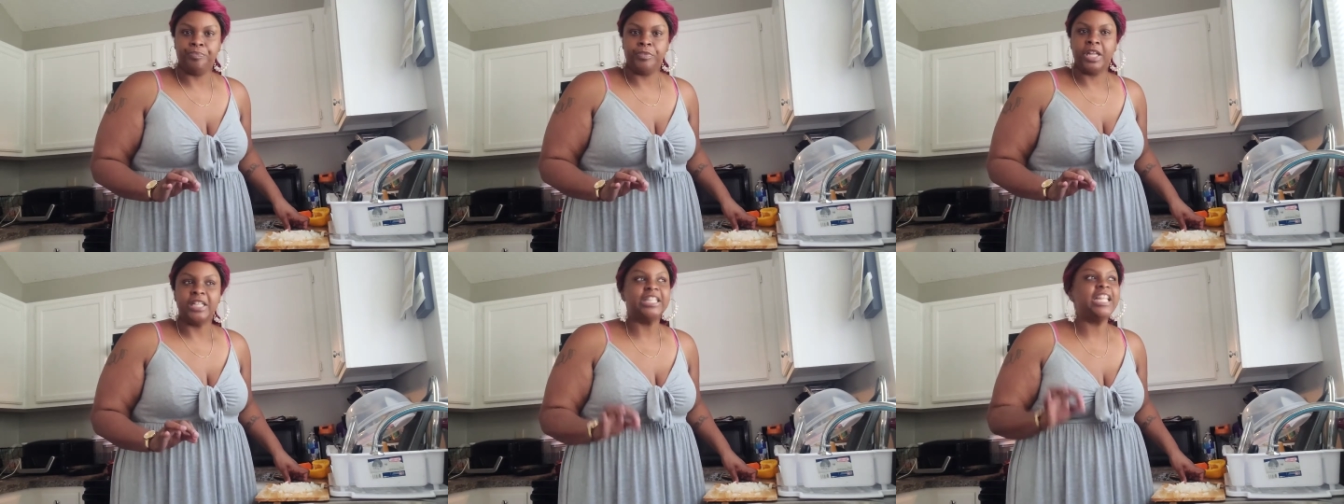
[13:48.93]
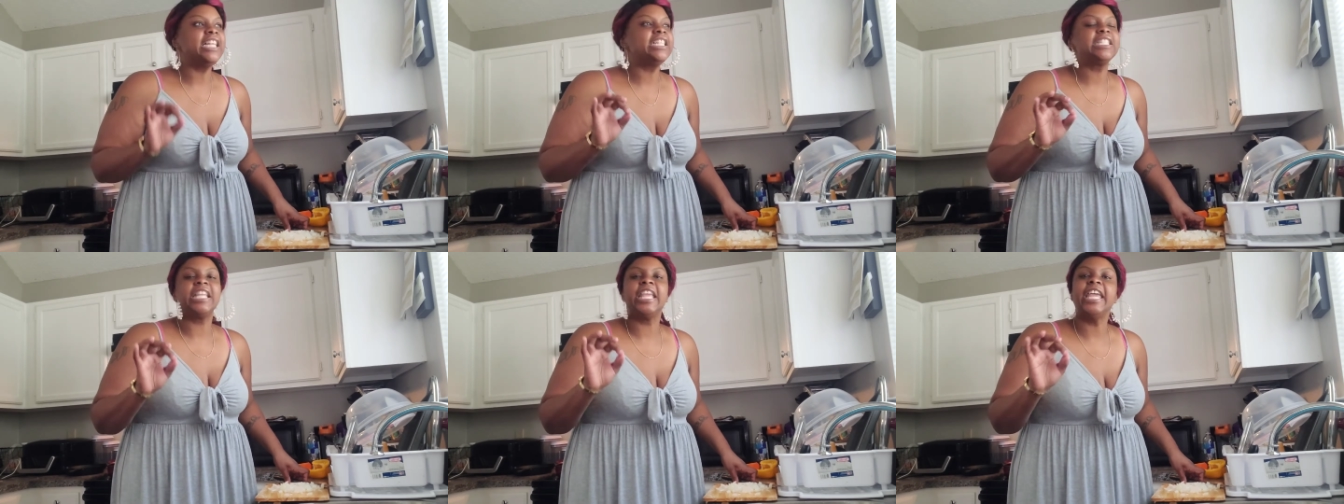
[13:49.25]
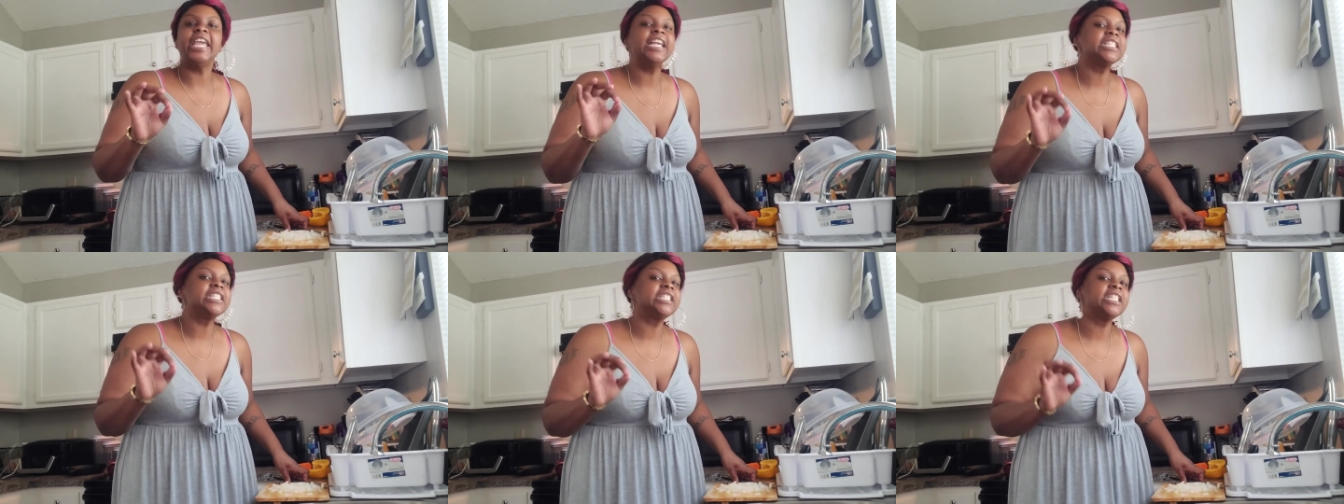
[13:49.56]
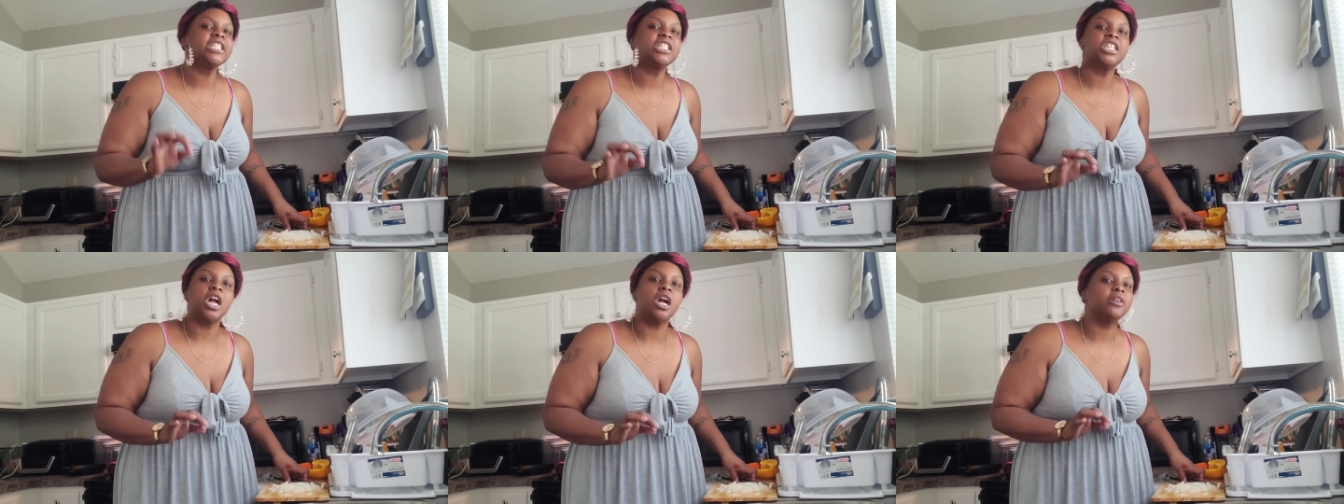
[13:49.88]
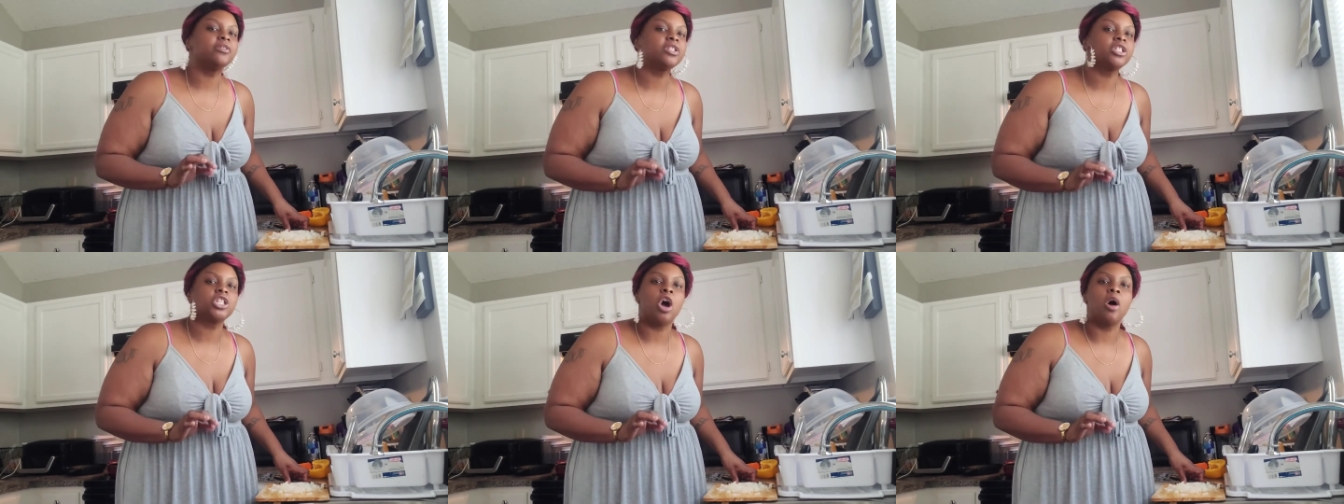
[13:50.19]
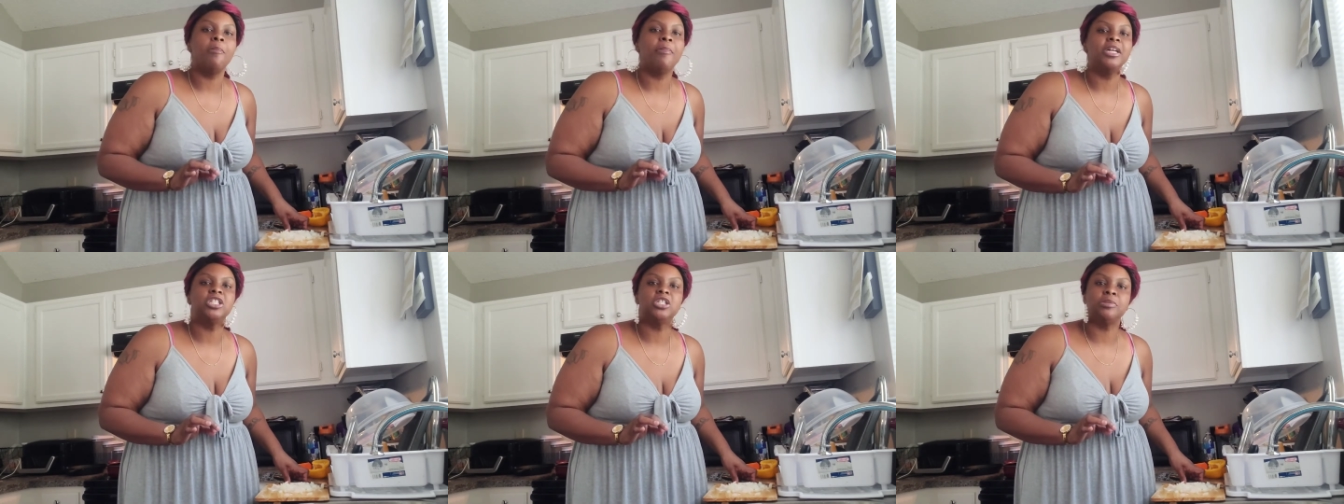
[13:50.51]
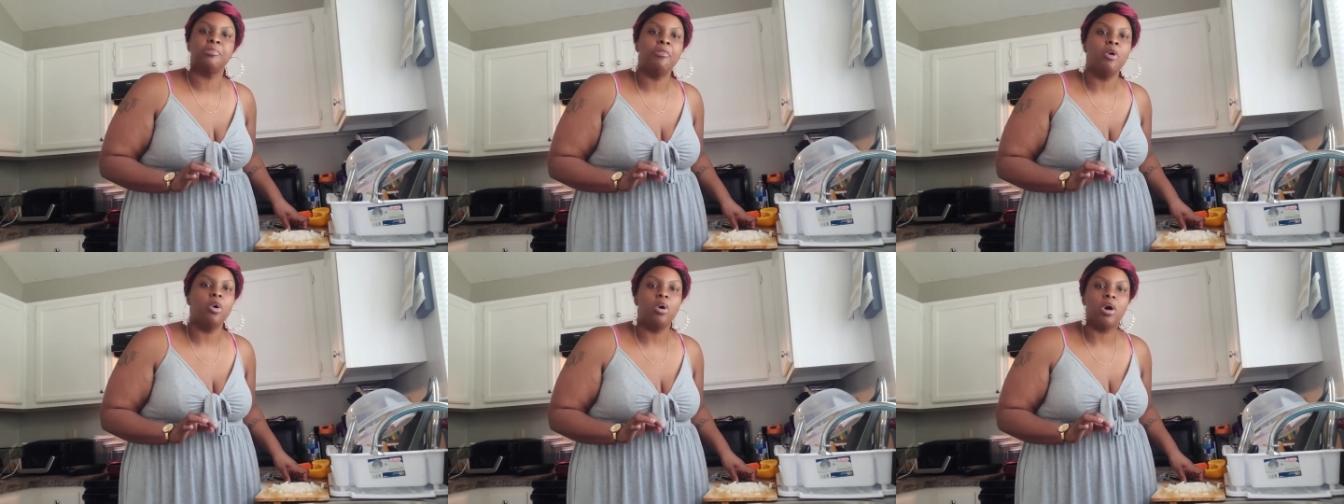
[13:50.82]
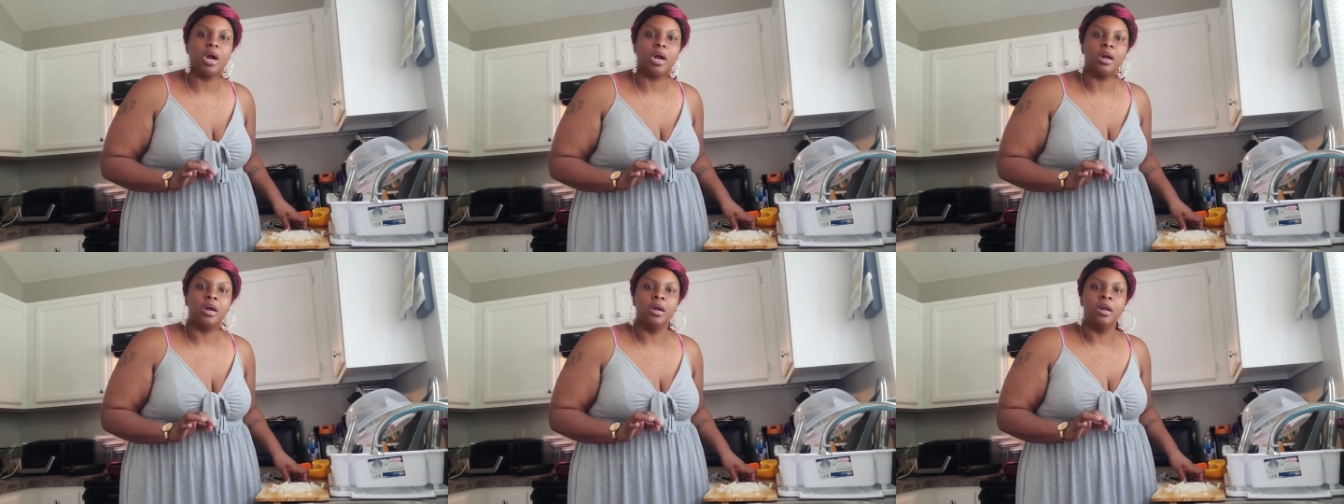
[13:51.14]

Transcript: These kids deserve so much more.